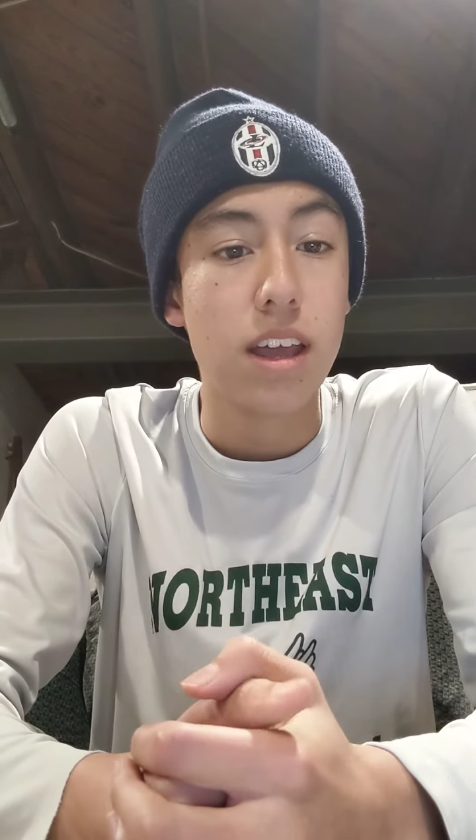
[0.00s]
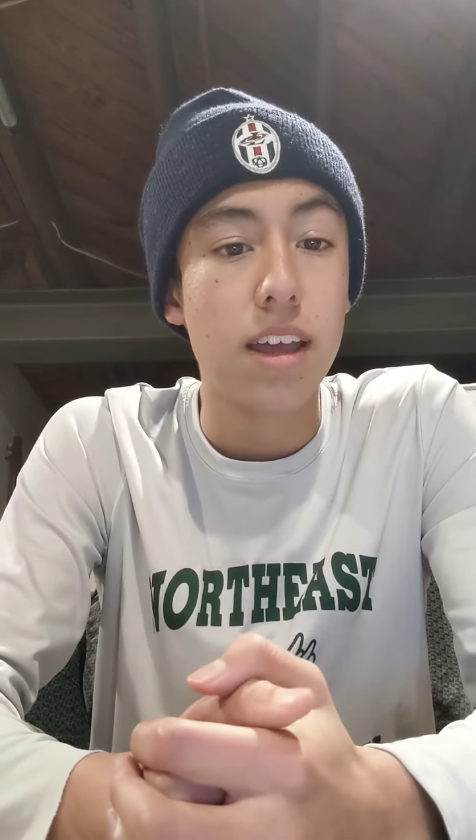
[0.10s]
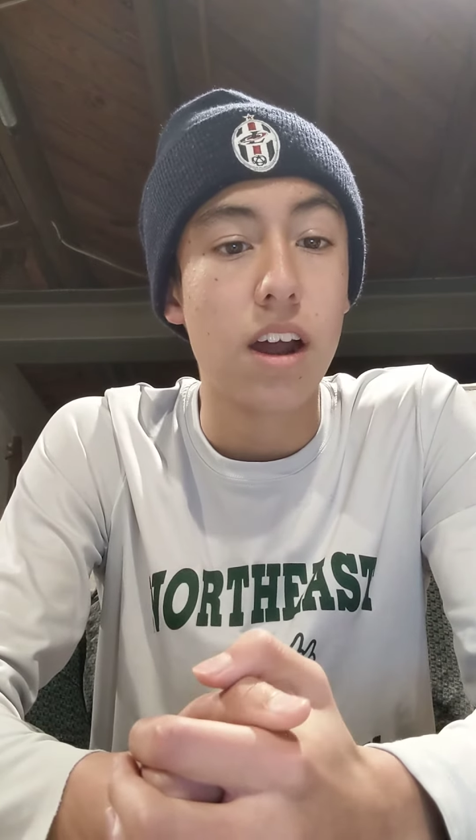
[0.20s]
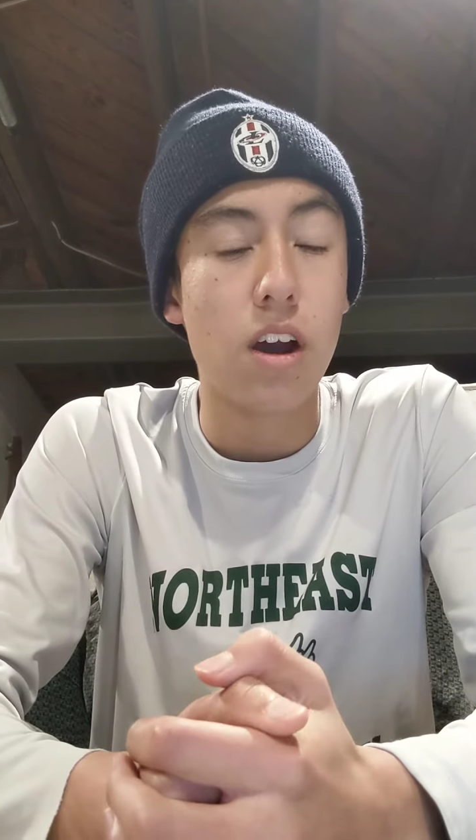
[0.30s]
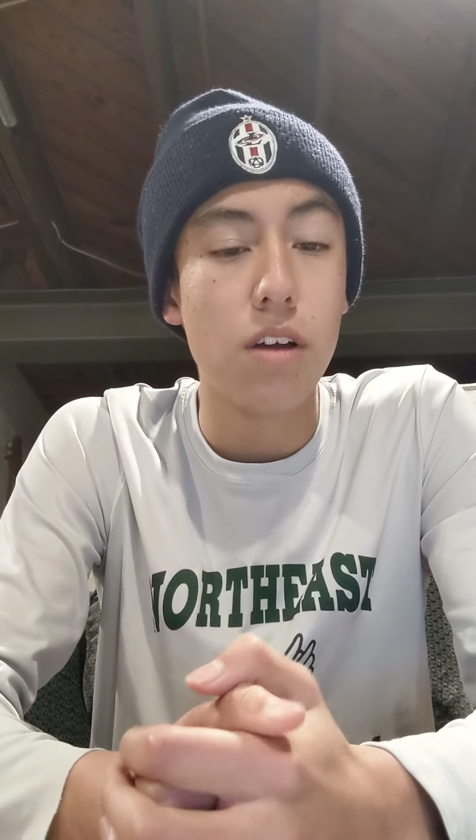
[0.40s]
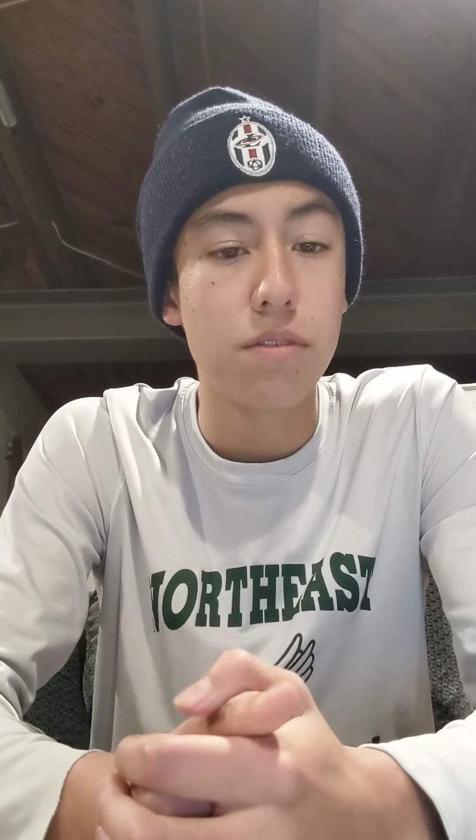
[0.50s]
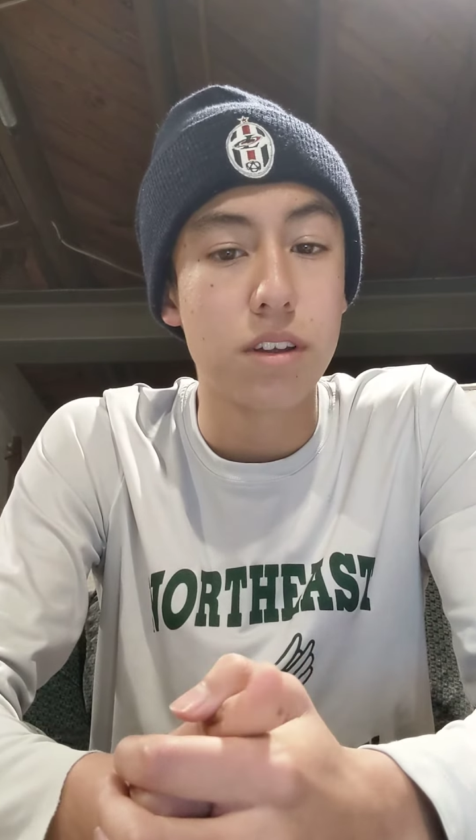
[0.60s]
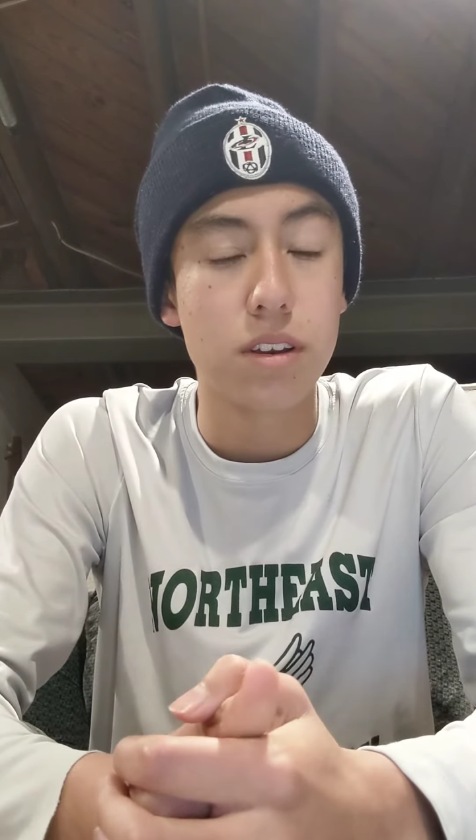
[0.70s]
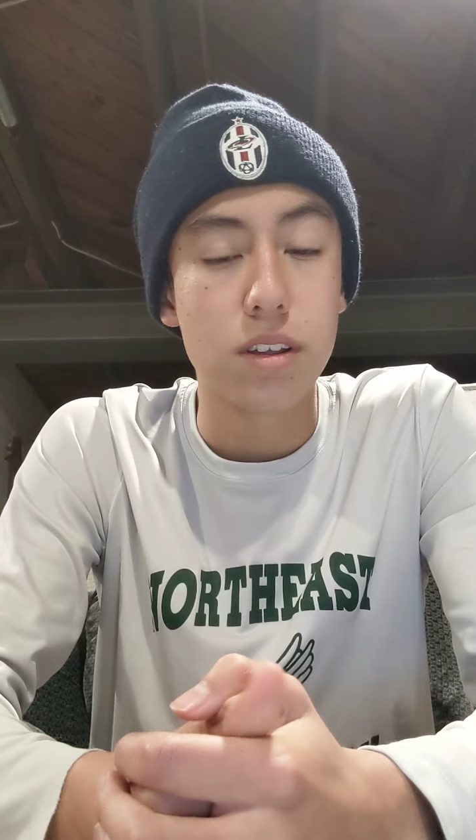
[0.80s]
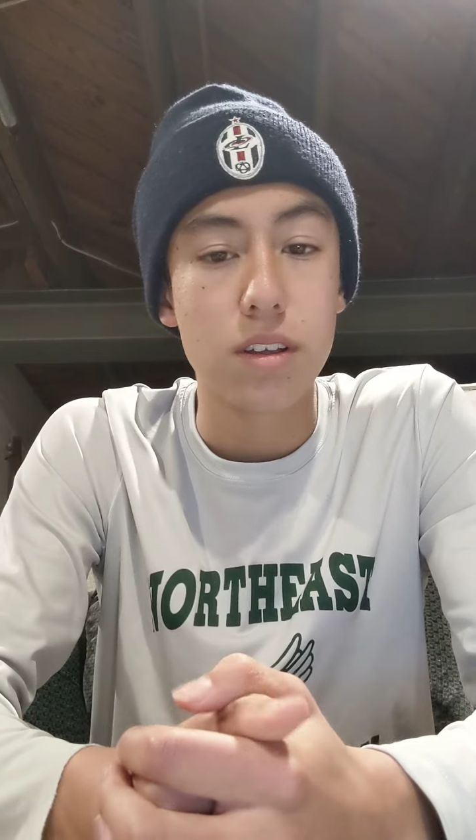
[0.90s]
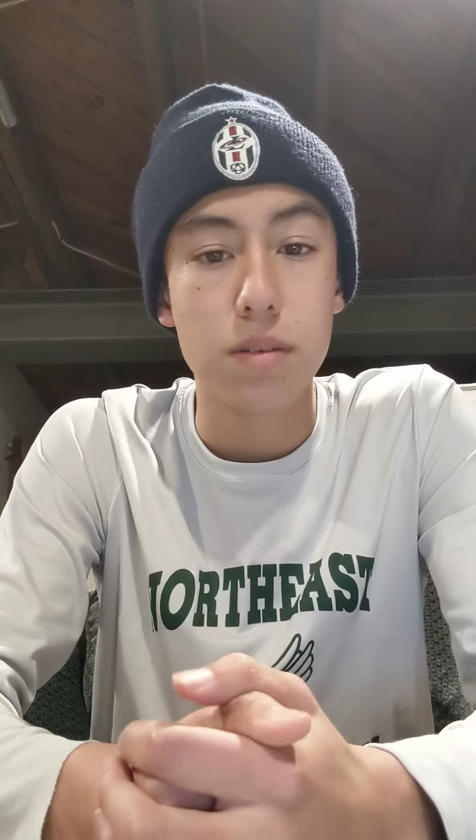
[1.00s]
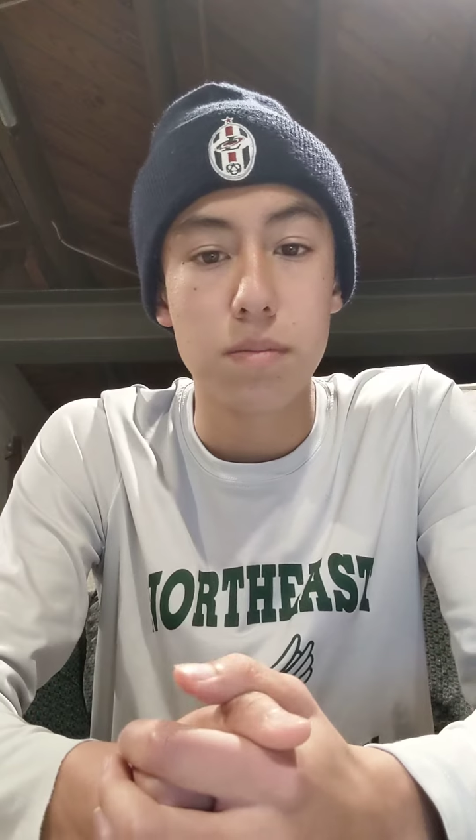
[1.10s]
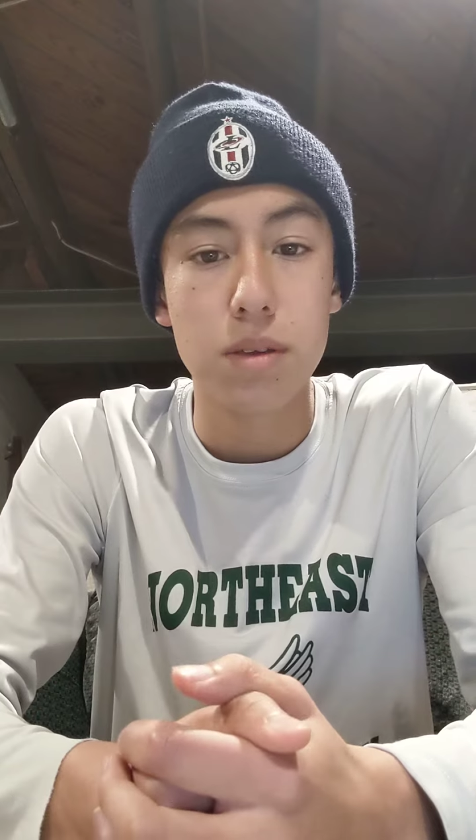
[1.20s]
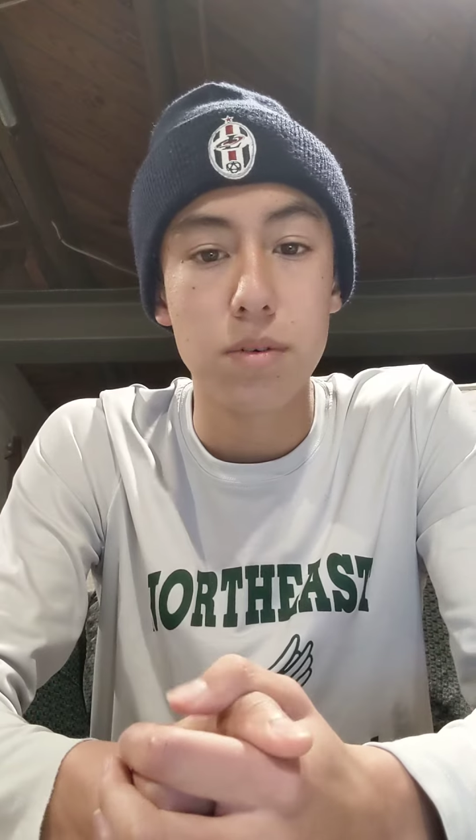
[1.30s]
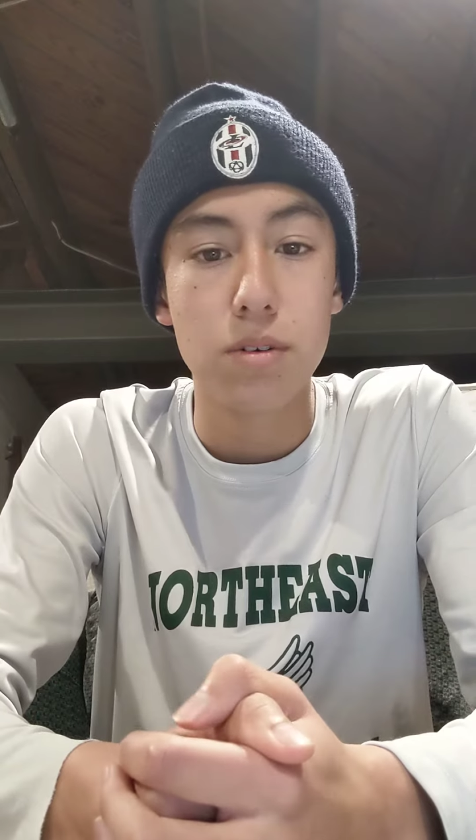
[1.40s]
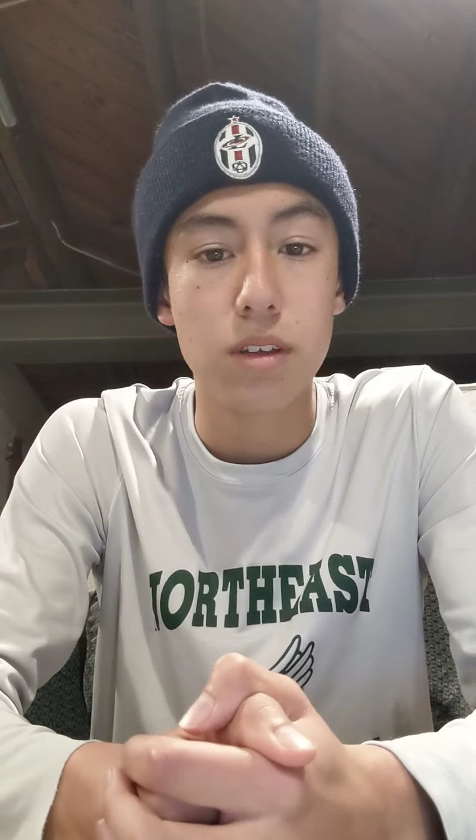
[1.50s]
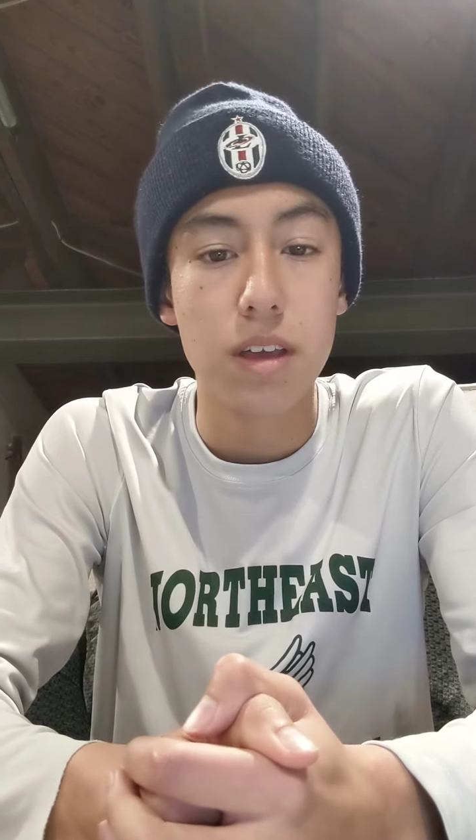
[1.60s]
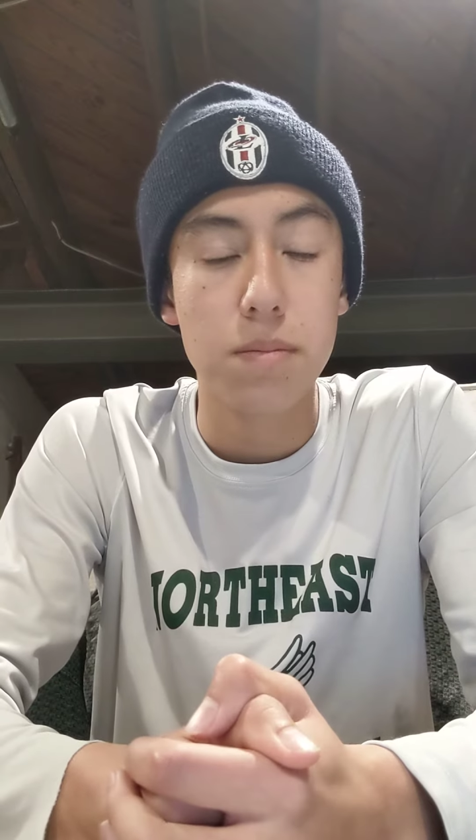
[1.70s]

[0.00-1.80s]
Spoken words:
and often people who